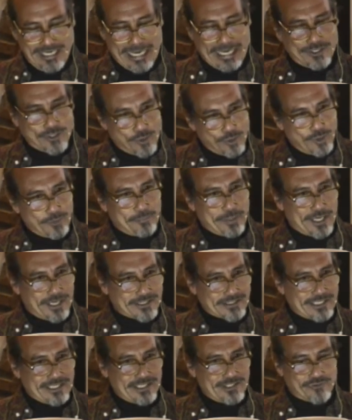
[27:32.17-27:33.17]
and all
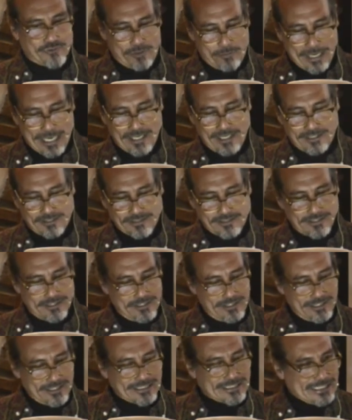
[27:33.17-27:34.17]
parties remained
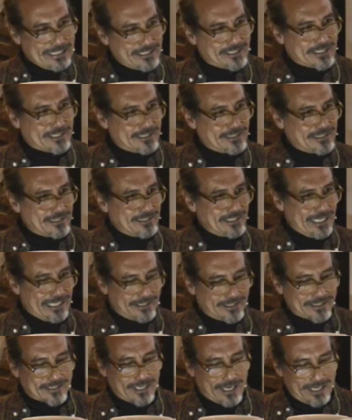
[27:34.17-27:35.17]
seated
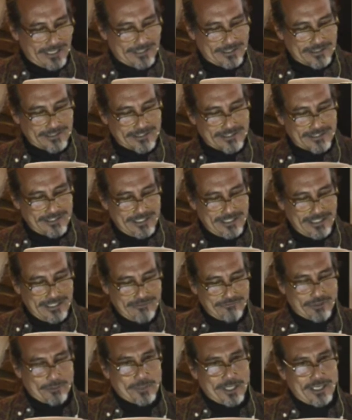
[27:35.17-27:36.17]
in silence
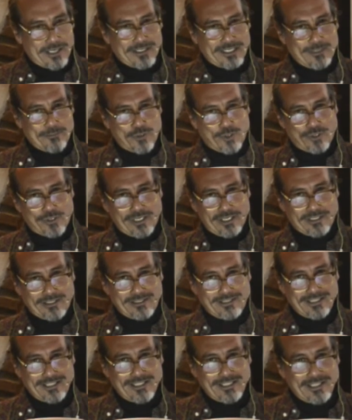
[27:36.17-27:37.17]
from early
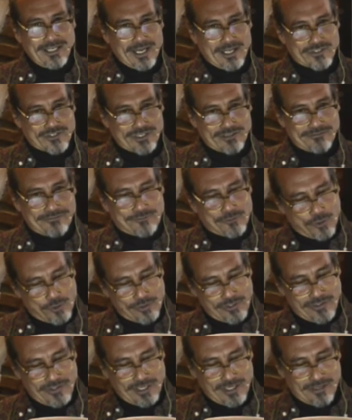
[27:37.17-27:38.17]
morning until
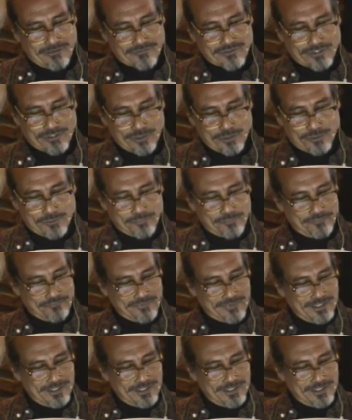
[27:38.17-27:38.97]
four in the afternoon,